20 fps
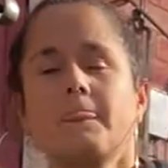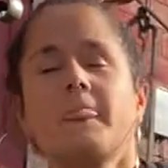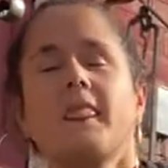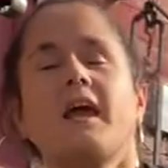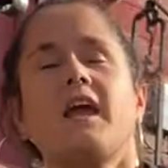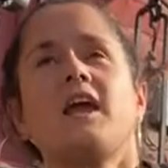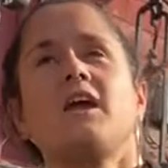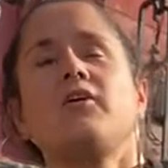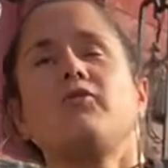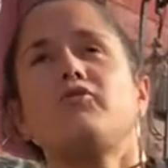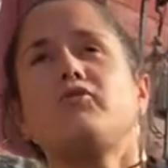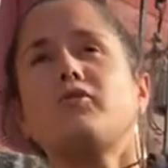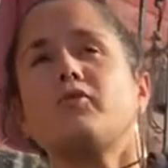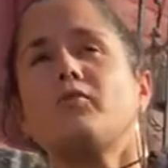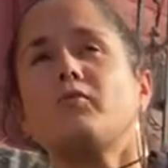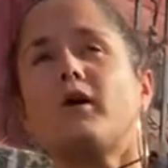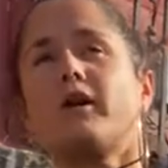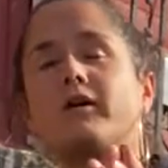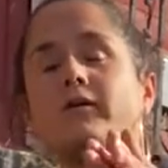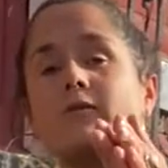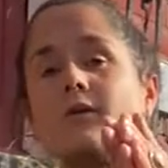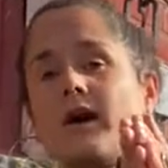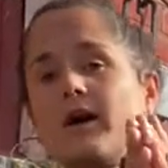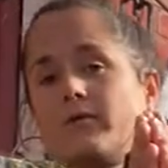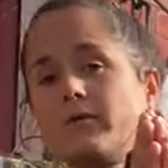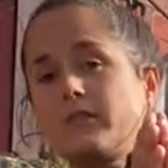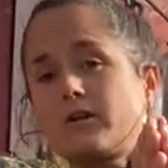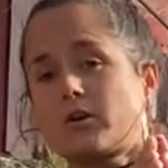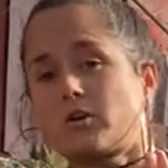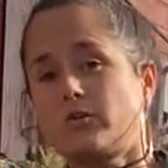If you want to work
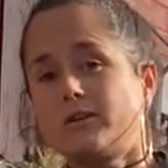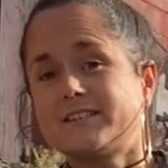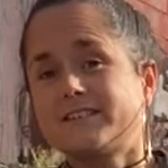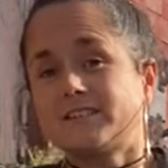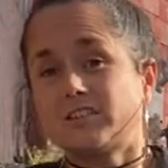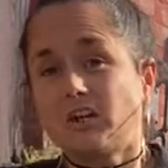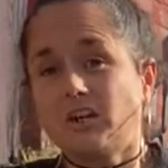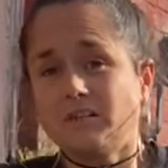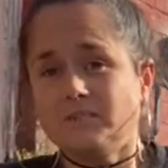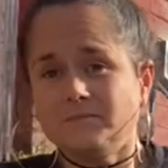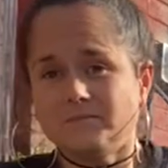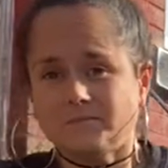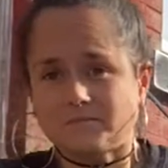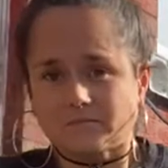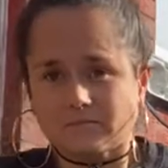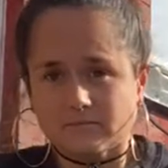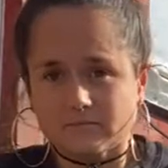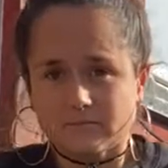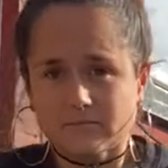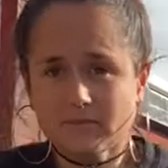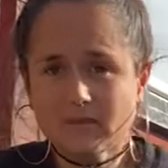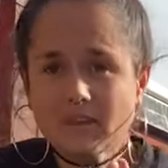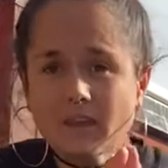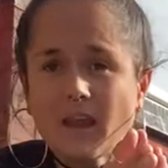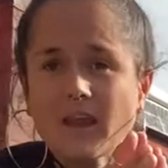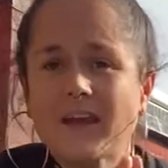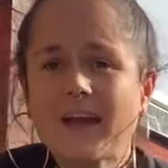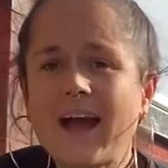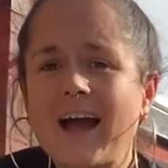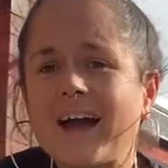with a crystal,
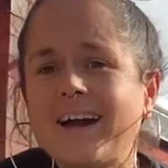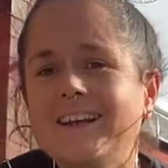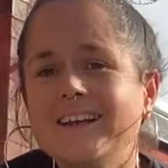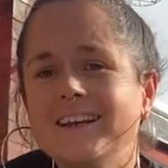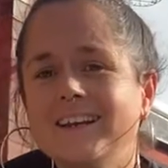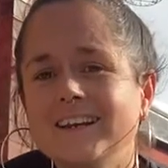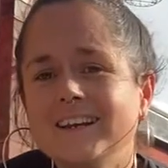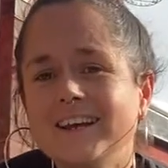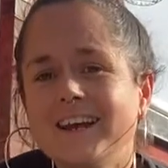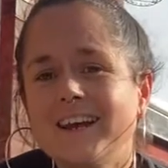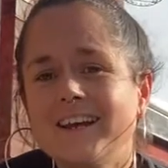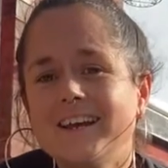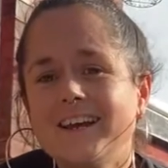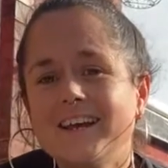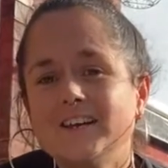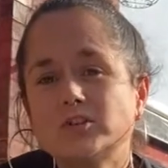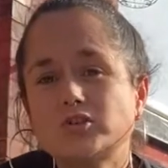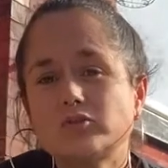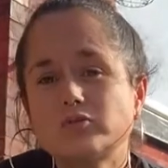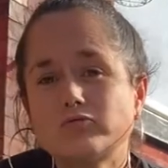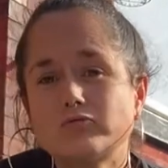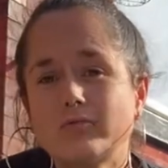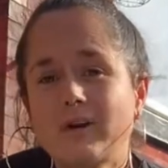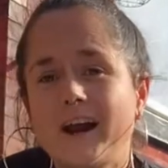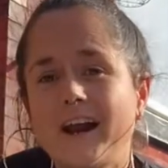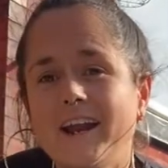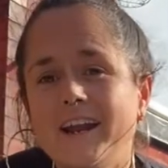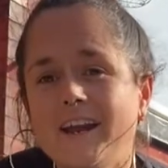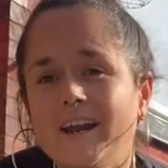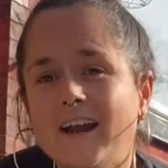carnelian is
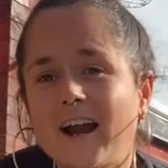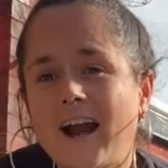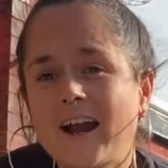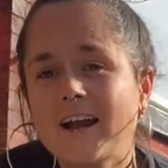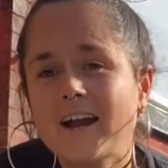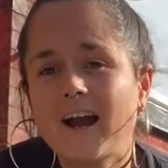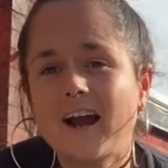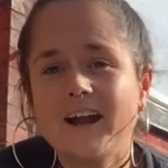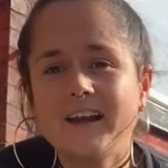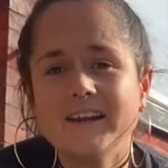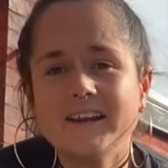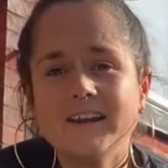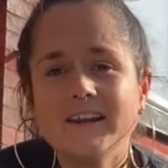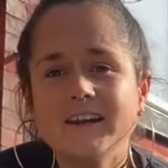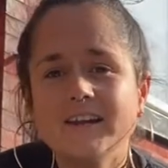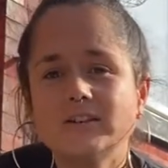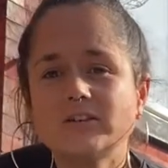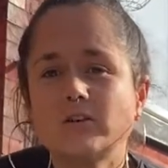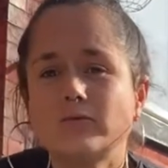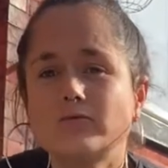great, and carnelian's a